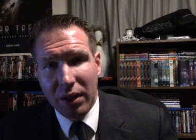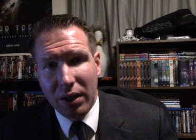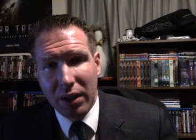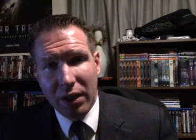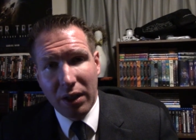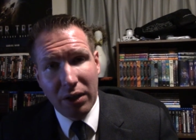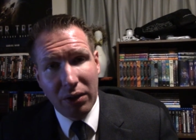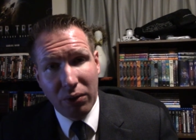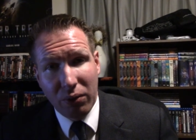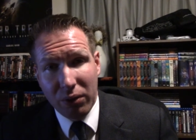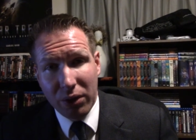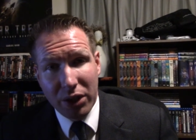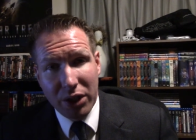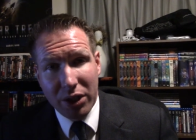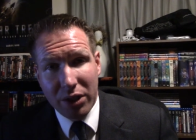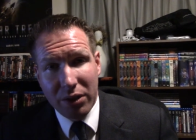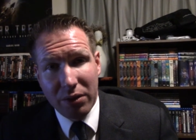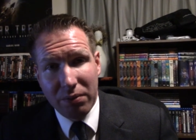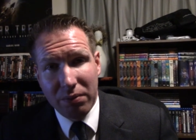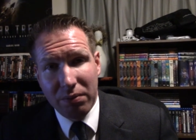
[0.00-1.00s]
and of
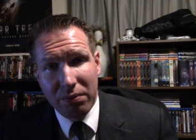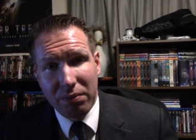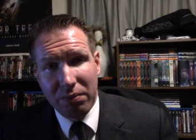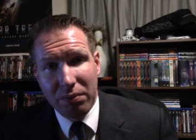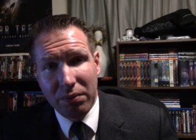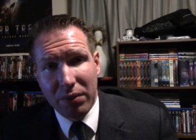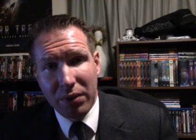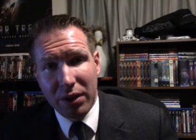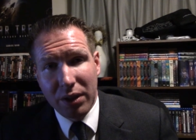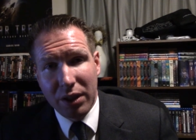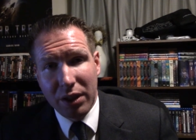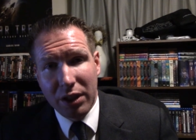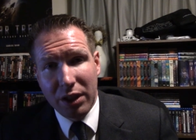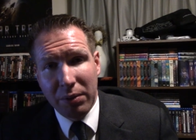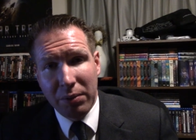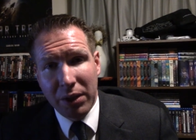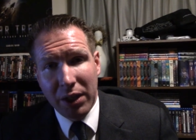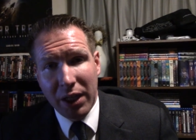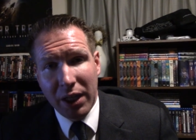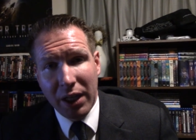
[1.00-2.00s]
course, the
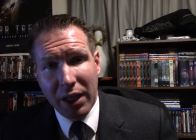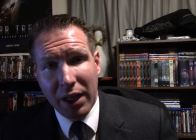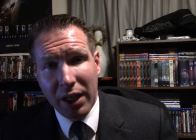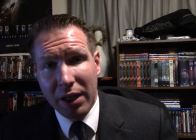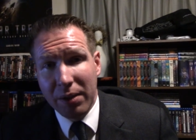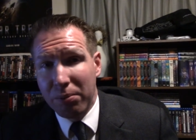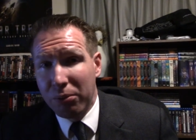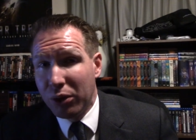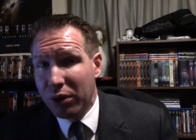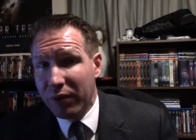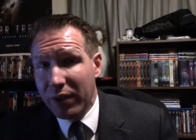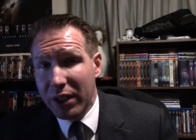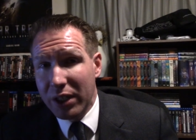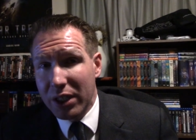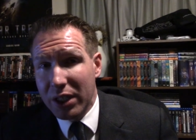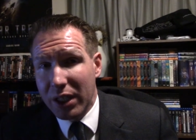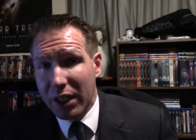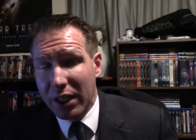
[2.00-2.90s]
Stephen King It movies,